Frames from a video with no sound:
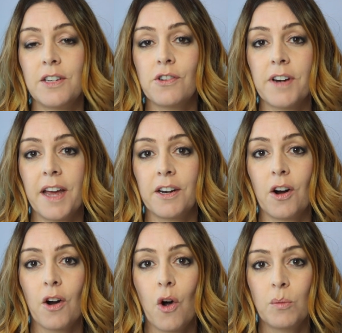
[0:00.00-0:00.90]
internet in
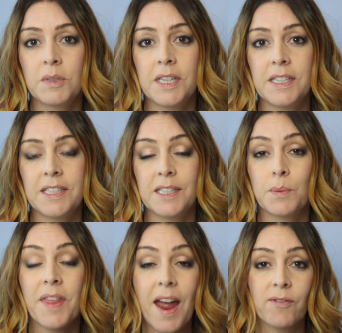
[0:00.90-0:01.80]
our homes these days
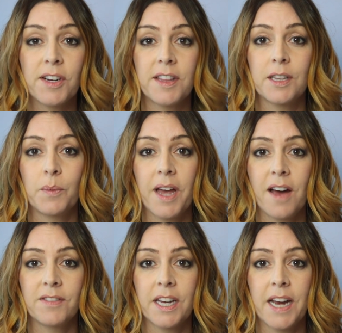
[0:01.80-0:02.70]
with everything that we
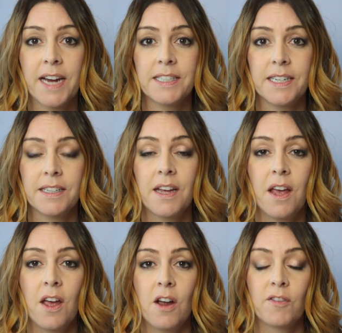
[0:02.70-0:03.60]
have connected.
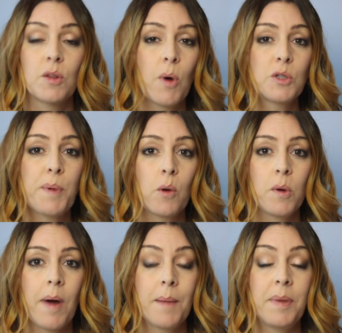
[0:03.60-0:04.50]
For the most part,
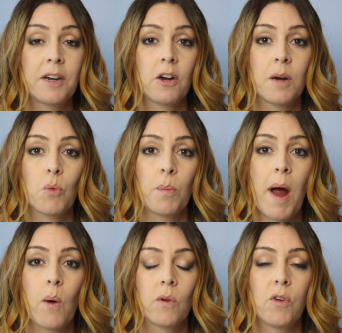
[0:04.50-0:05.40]
we buy bigger and more
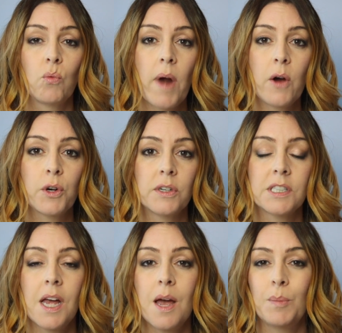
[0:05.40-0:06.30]
powerful
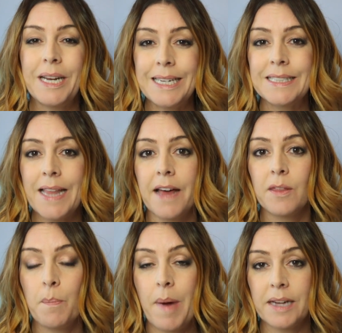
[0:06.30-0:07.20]
routers, but is that
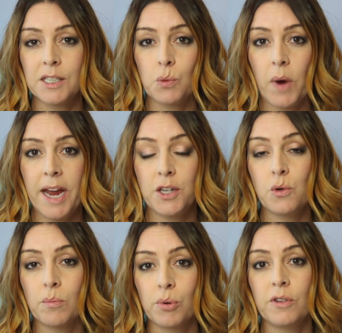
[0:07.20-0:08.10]
the best way
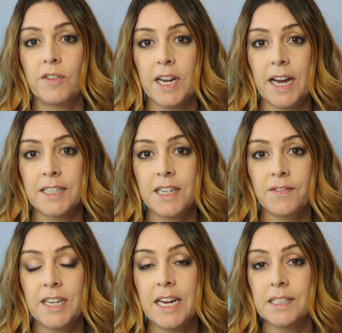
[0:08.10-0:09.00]
to improve
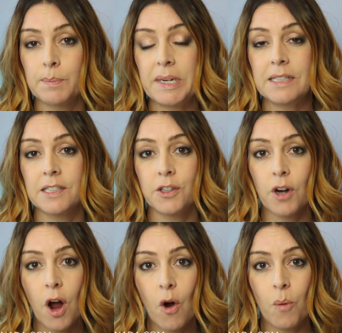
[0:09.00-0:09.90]
connectivity and speeds in
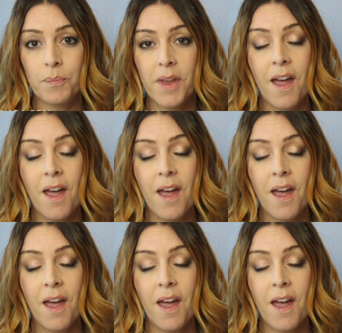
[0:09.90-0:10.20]
your home?